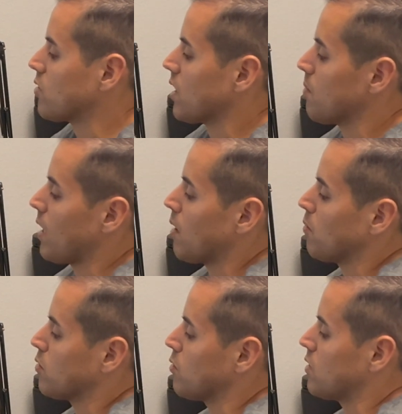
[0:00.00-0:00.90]
you're gonna be
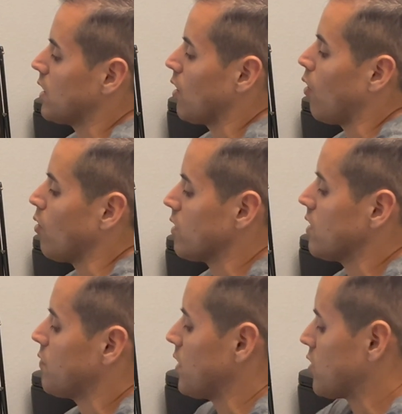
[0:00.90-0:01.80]
able to see all
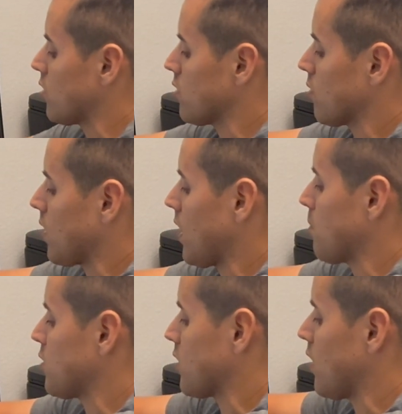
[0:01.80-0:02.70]
these features, okay?
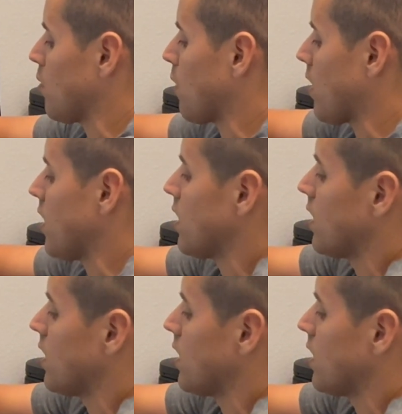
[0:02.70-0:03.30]
I'm just gonna wear it.